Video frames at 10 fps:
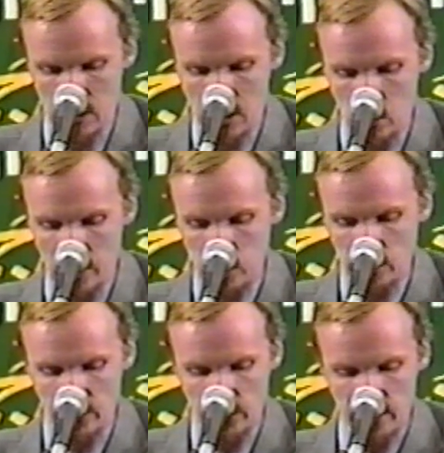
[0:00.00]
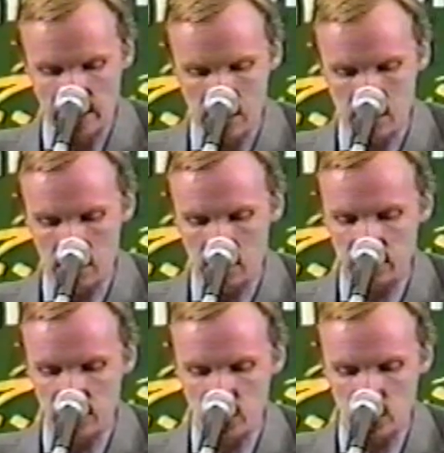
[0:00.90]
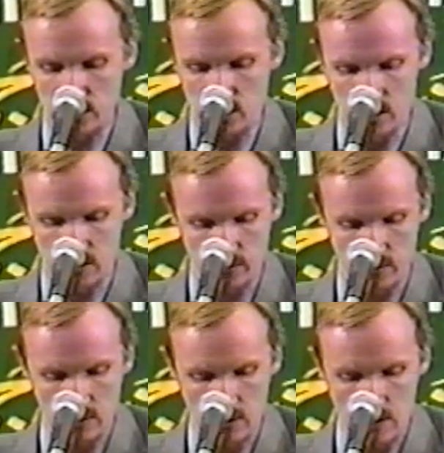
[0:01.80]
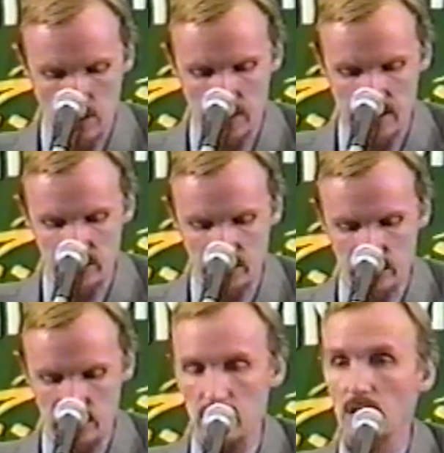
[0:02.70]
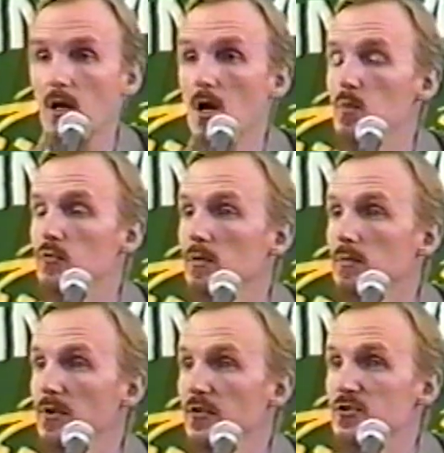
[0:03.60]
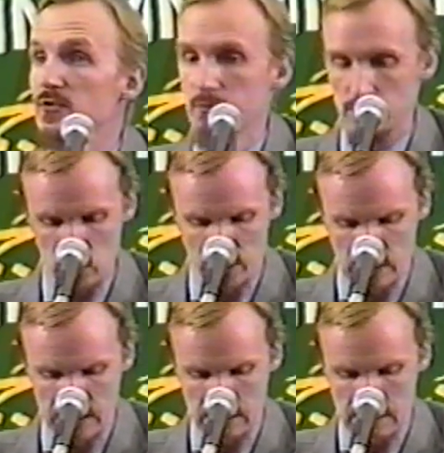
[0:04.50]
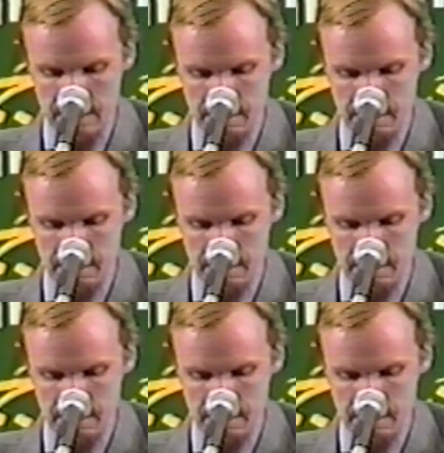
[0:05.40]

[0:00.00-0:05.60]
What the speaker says: which will sustain our devotional lives and place us in a hopeful position when we die?